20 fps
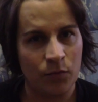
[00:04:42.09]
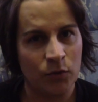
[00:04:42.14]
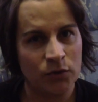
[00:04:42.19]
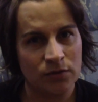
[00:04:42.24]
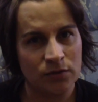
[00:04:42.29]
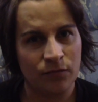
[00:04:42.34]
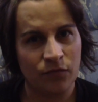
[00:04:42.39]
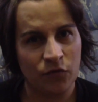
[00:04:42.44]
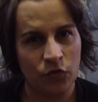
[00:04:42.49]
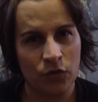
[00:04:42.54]
put
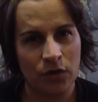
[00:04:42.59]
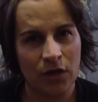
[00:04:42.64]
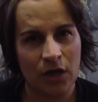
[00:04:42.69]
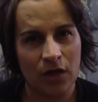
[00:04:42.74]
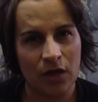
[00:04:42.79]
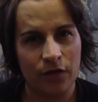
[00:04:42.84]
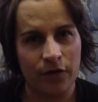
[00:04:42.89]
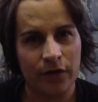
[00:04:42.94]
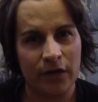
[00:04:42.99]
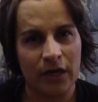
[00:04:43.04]
some food
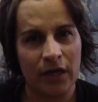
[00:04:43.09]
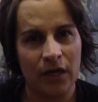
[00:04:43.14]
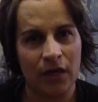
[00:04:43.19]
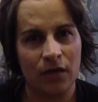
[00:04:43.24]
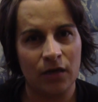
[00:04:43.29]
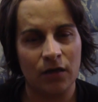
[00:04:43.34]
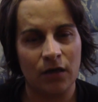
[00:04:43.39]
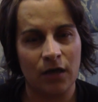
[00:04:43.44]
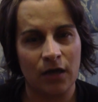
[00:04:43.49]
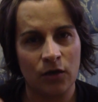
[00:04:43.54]
colouring
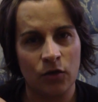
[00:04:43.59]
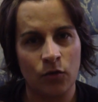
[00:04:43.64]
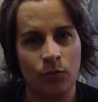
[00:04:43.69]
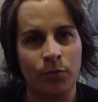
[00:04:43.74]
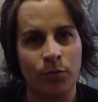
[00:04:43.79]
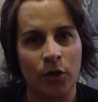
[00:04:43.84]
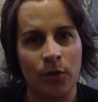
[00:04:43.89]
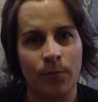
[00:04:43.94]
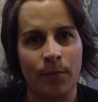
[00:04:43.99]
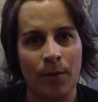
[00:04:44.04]
in, and you blow